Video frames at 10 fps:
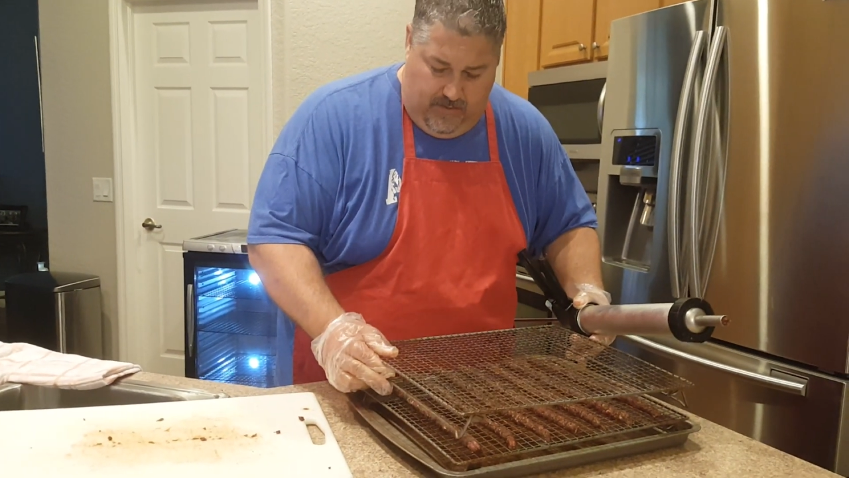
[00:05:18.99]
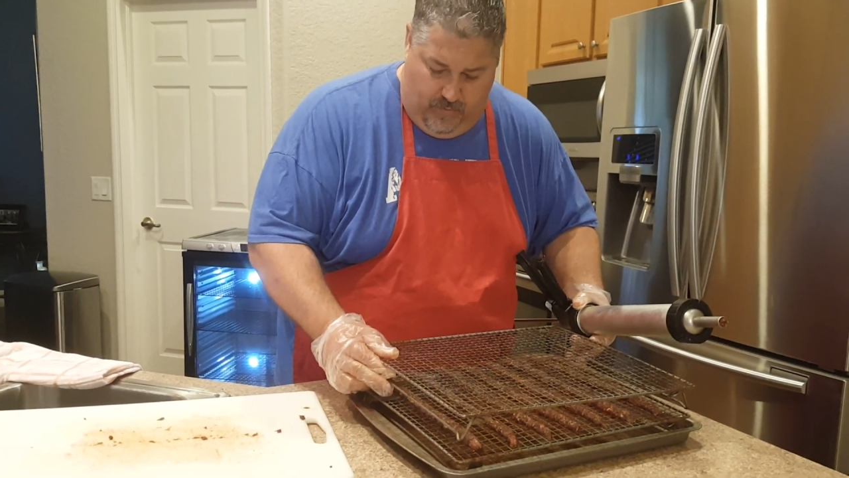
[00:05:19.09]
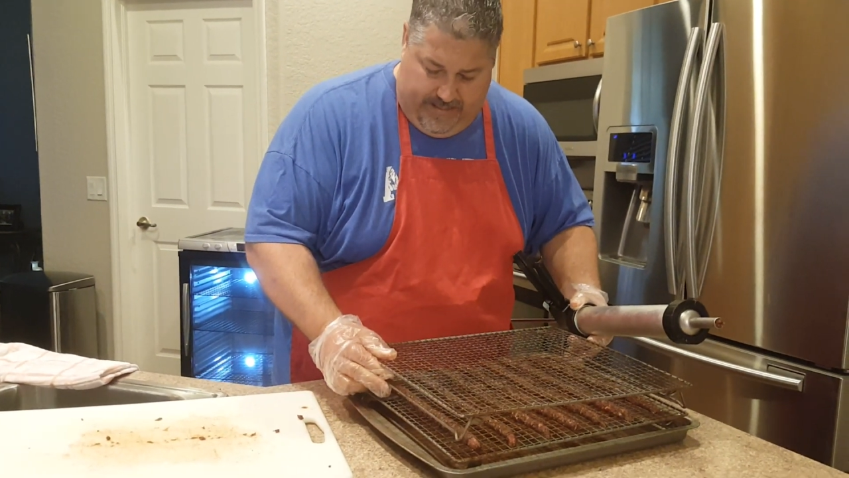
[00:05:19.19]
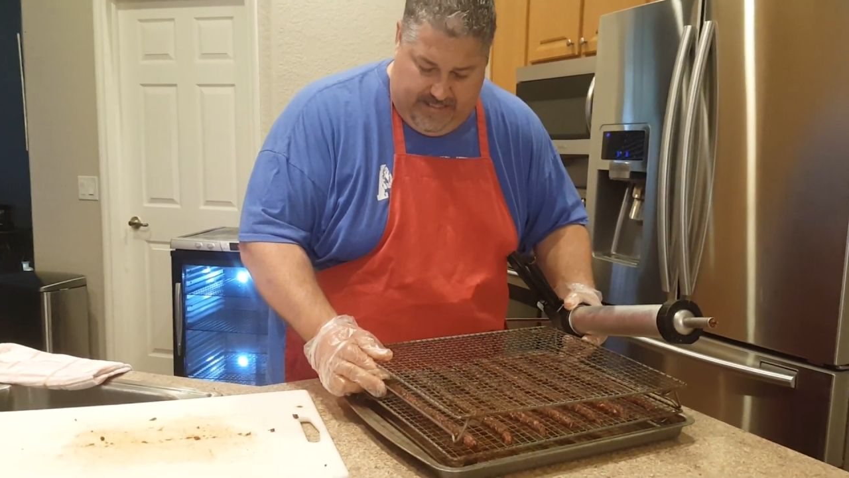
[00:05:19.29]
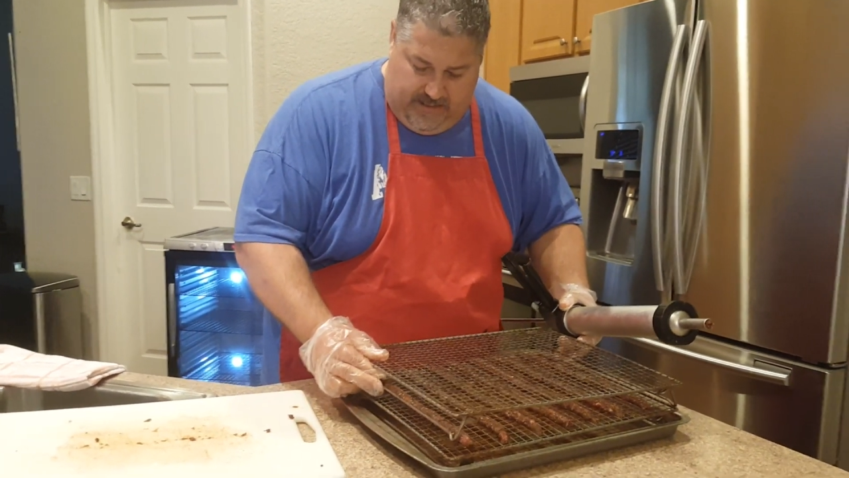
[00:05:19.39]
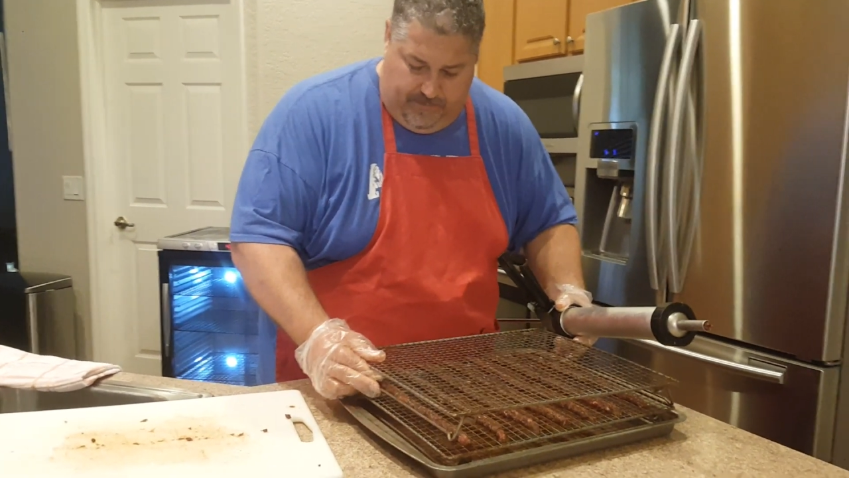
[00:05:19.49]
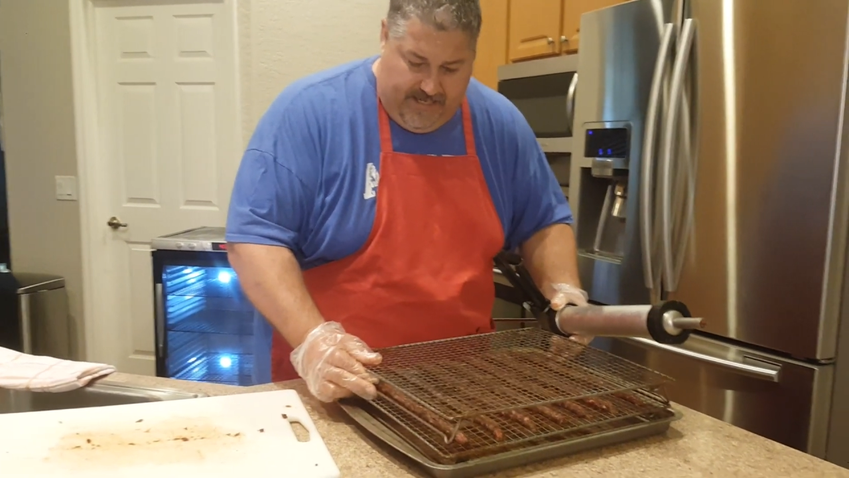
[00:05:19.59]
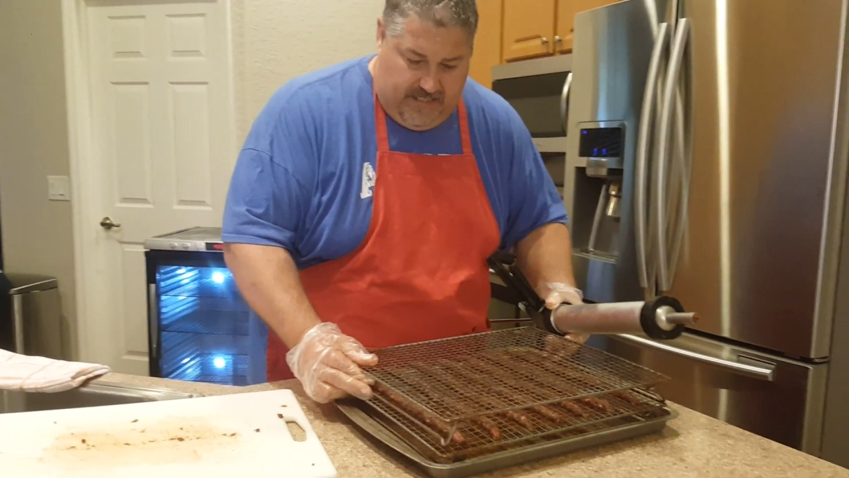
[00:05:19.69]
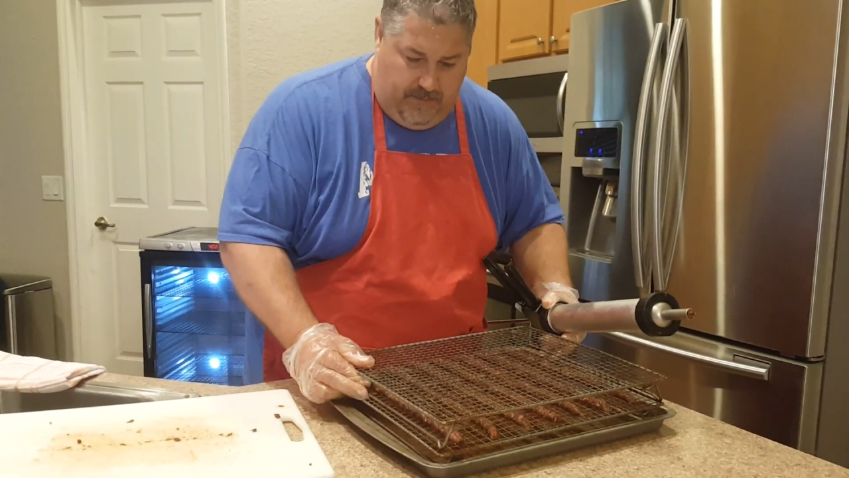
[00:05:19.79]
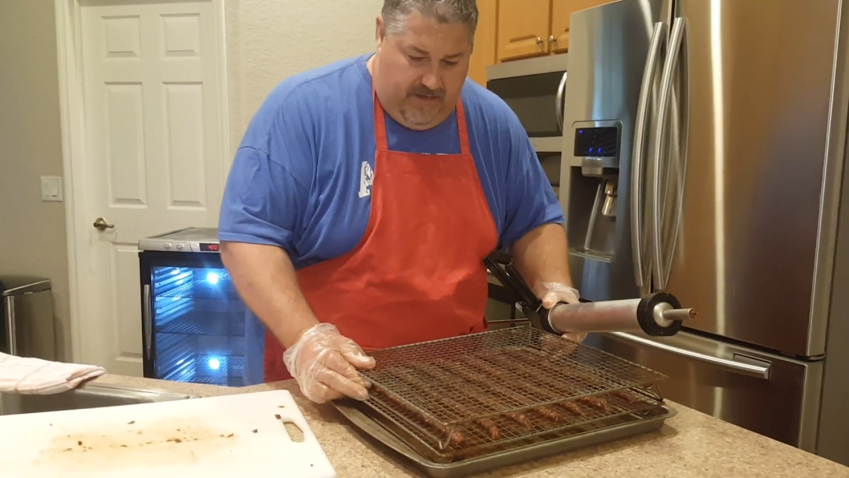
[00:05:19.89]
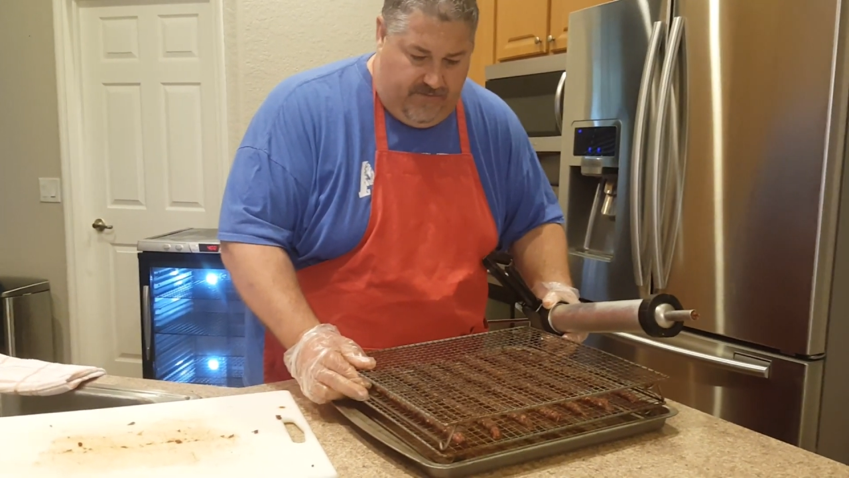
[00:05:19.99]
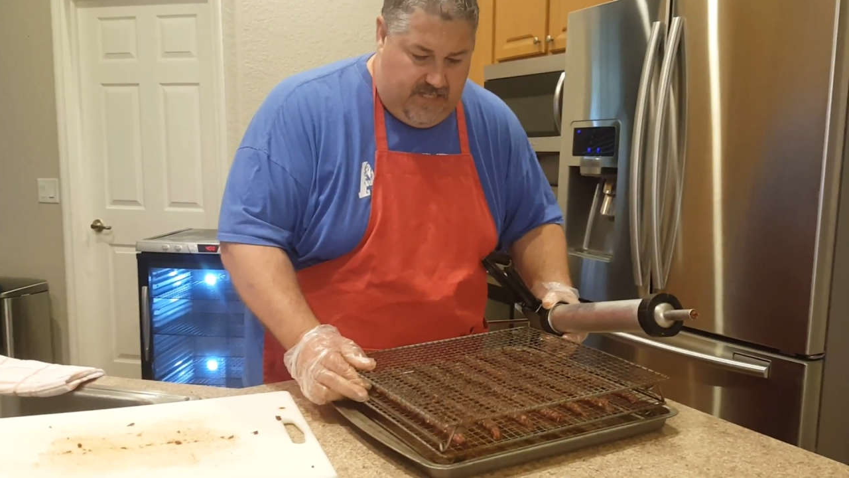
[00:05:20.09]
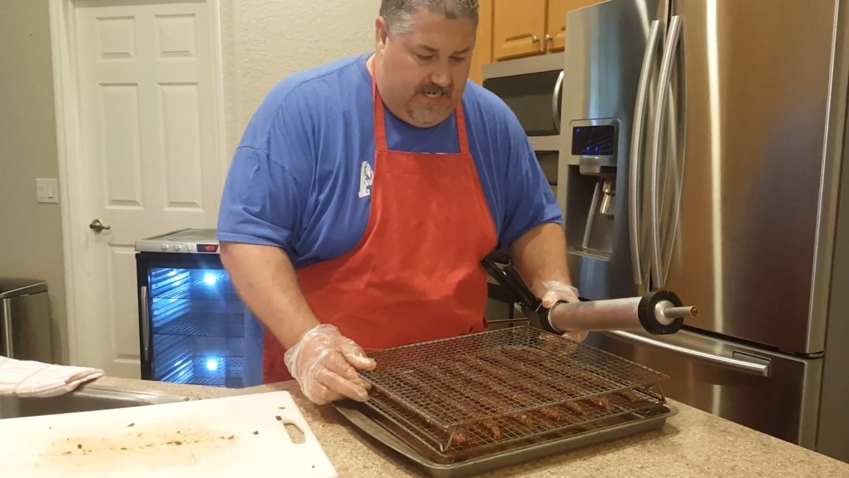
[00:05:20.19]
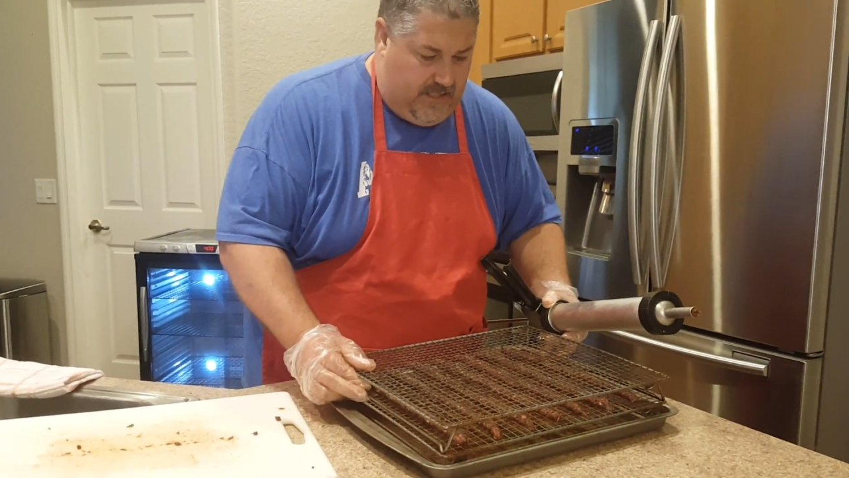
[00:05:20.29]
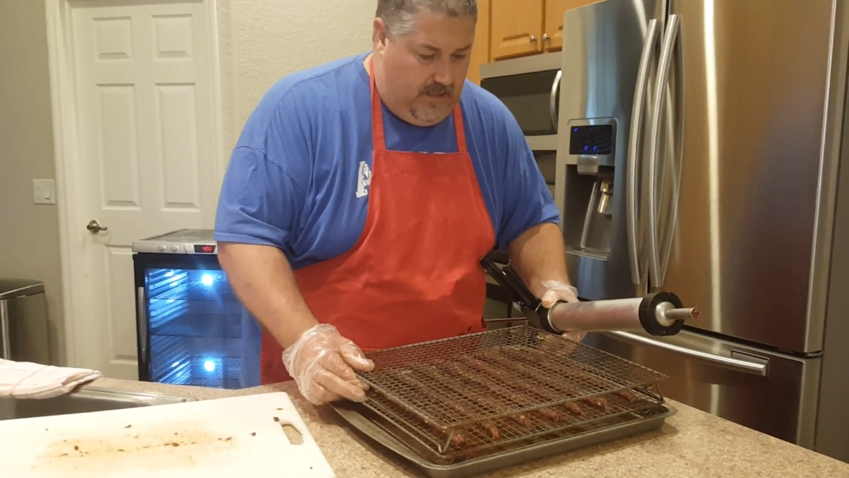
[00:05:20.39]
wicked spicy beef
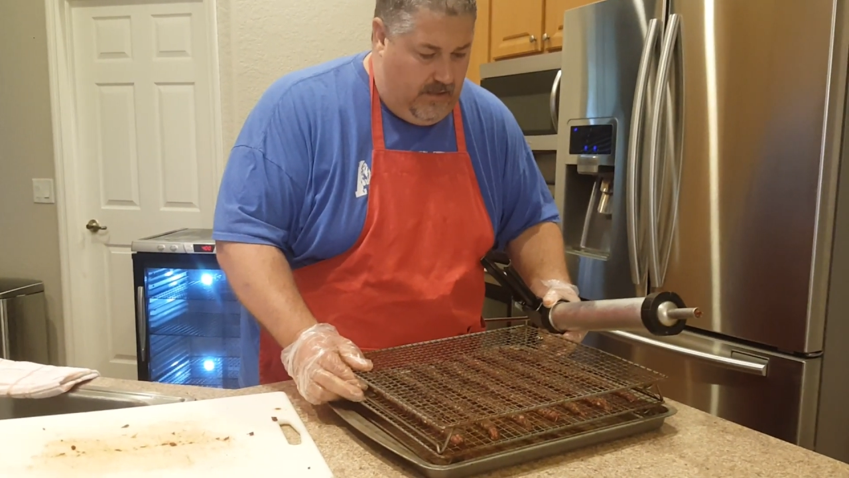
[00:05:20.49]
sticks.